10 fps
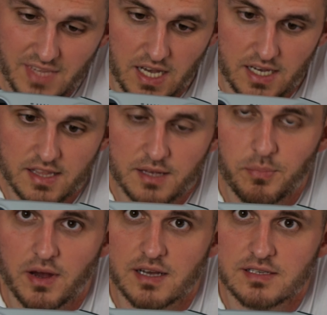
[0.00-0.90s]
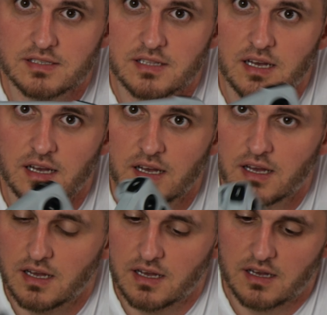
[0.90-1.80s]
in the past
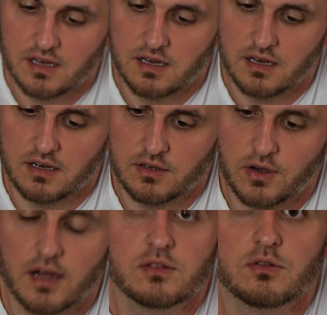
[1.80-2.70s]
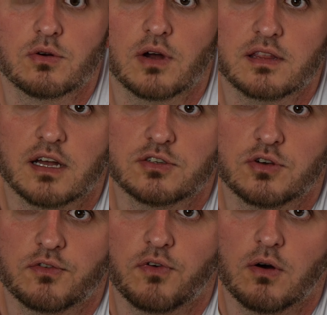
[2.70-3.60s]
you had to attach
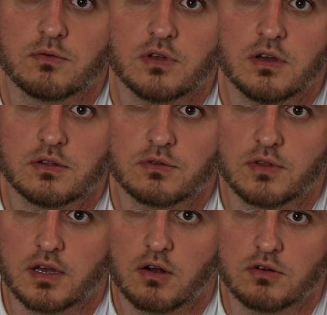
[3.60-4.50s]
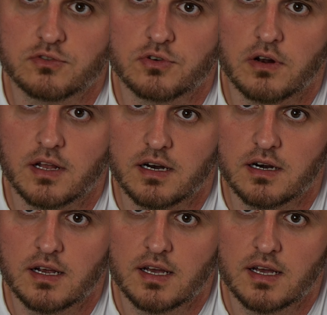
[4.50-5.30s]
your phone to the controller,